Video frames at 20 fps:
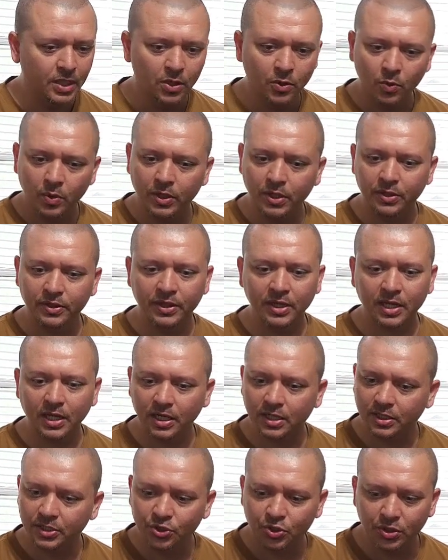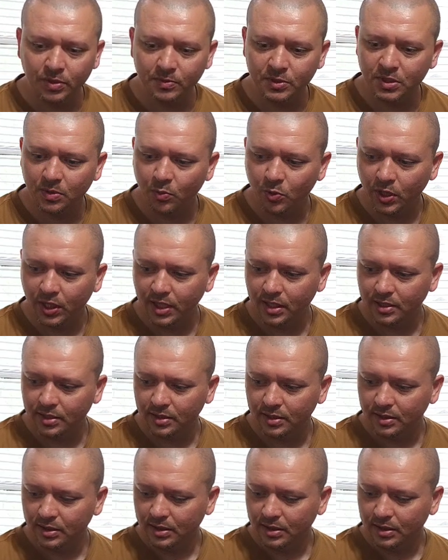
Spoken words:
Where do you think I could trim some weight?